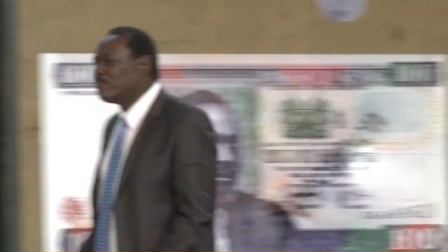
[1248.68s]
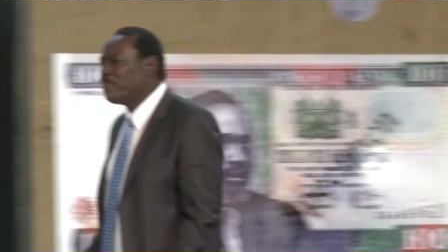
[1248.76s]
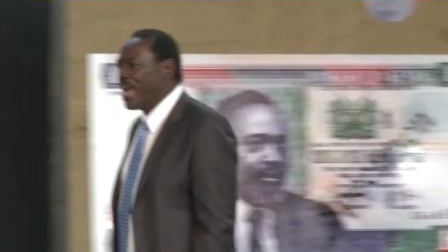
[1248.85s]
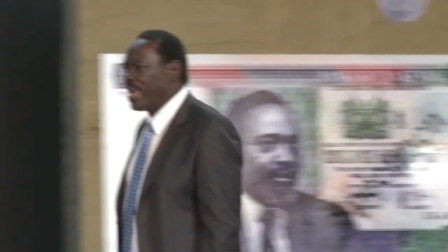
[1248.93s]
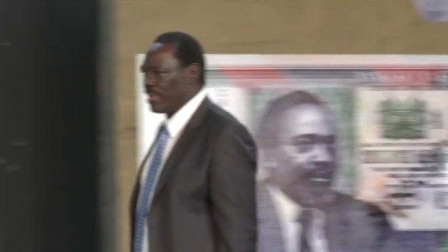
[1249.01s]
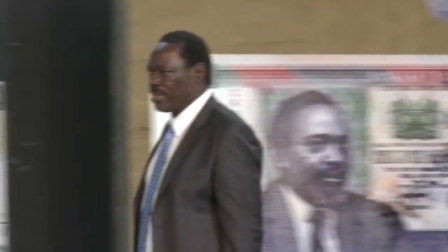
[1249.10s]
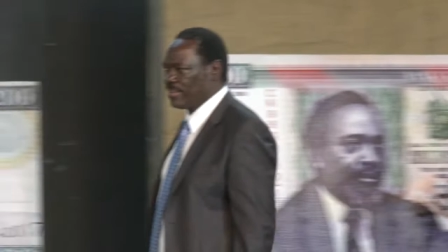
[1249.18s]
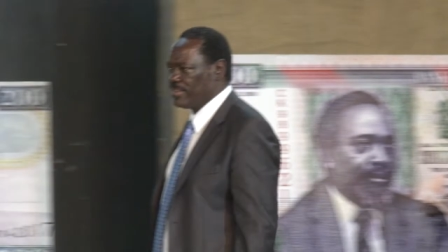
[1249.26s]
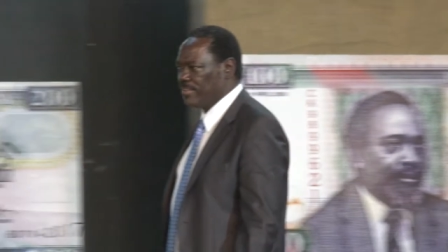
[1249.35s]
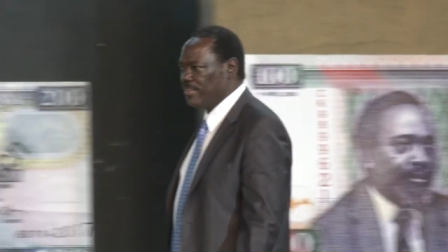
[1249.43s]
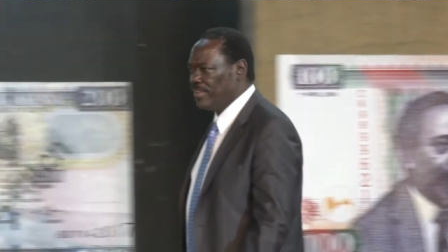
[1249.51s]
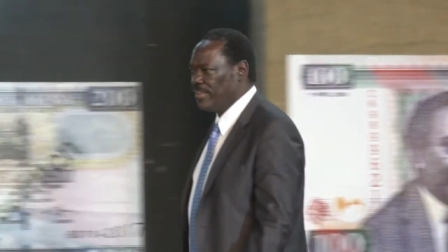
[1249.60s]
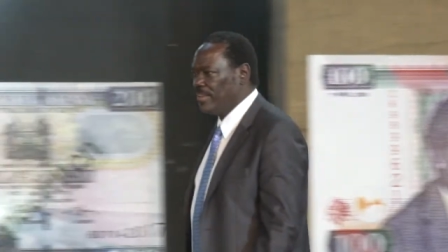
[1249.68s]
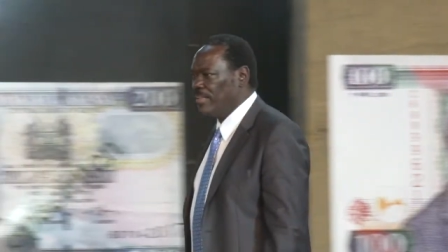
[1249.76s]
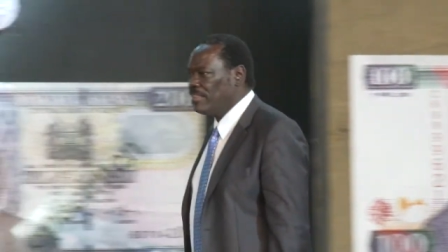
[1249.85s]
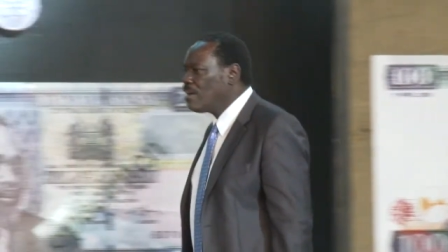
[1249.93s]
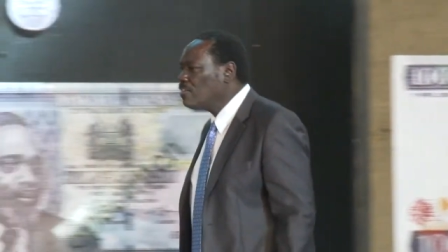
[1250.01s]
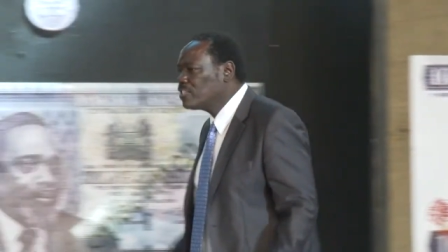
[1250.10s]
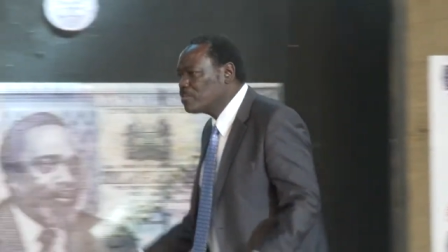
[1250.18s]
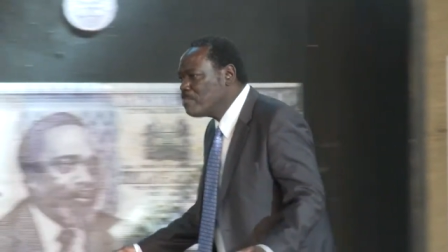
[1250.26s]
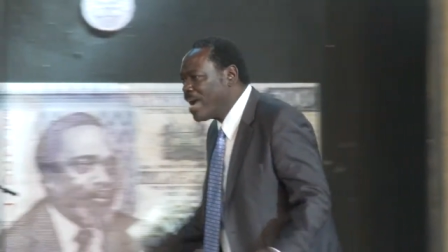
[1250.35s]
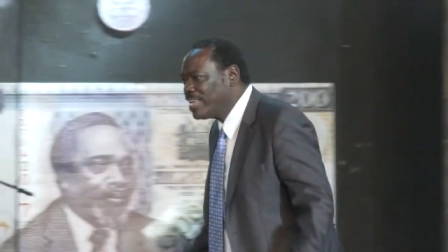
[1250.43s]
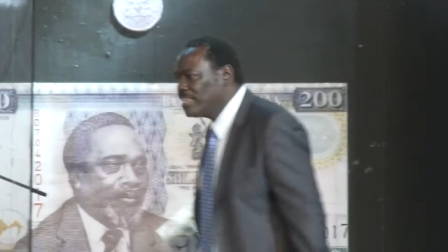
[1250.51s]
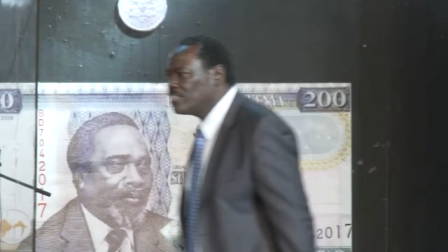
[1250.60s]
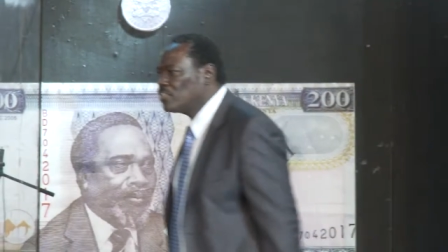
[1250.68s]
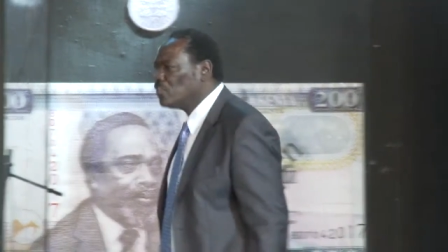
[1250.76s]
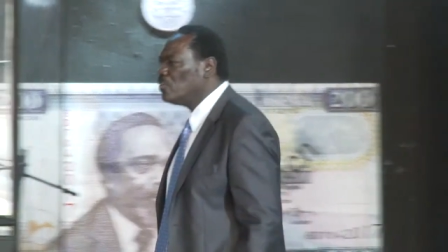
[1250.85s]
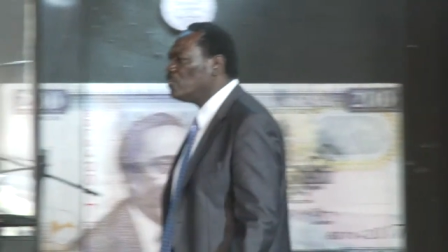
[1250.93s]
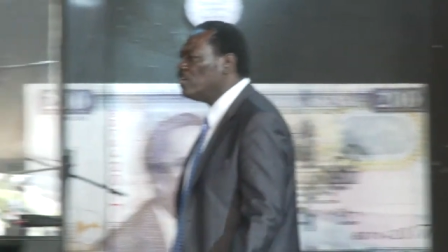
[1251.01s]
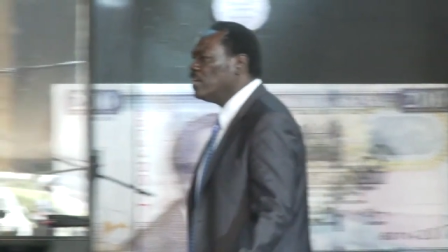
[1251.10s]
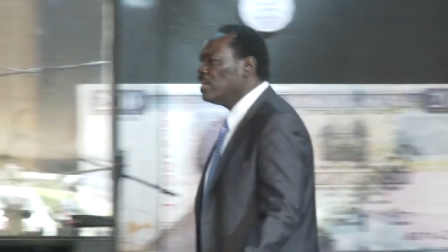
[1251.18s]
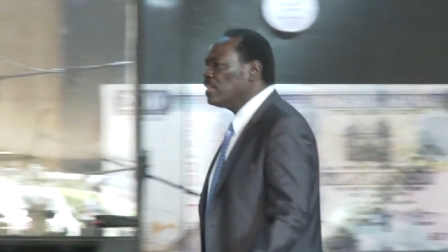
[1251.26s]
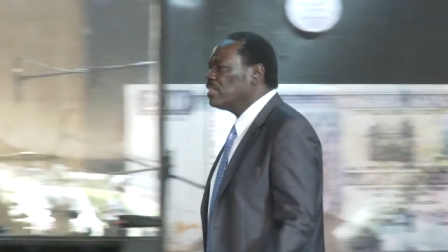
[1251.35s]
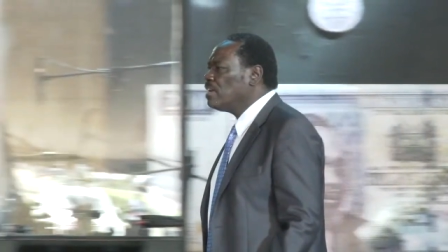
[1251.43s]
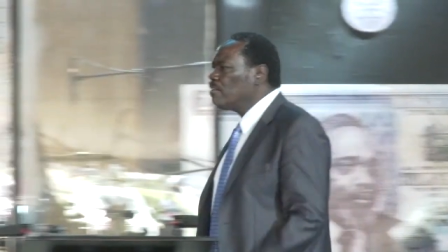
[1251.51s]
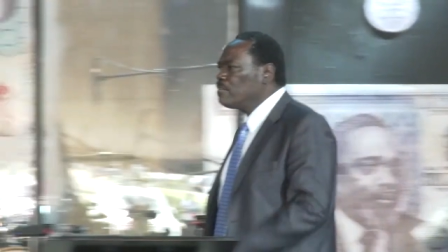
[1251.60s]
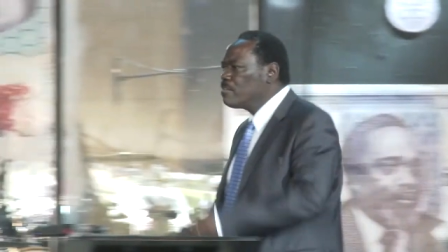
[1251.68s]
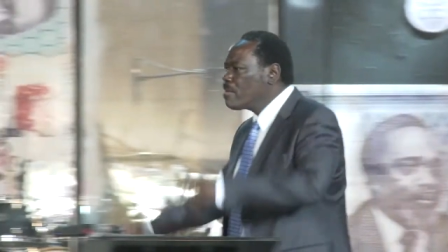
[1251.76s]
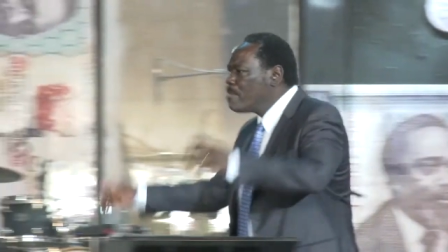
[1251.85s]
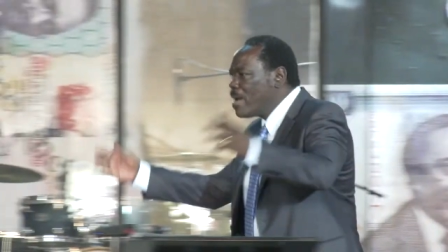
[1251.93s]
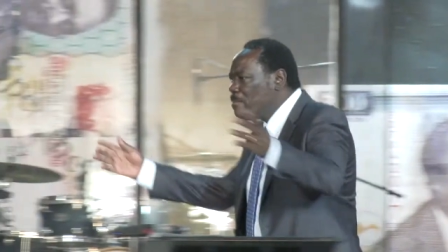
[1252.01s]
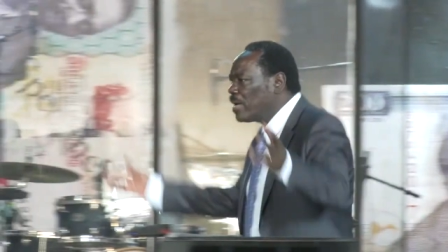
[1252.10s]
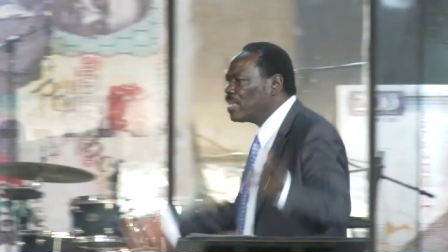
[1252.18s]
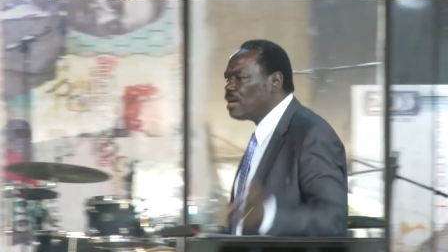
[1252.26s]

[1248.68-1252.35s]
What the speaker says: in the bank. They'll smile at you, they'll remember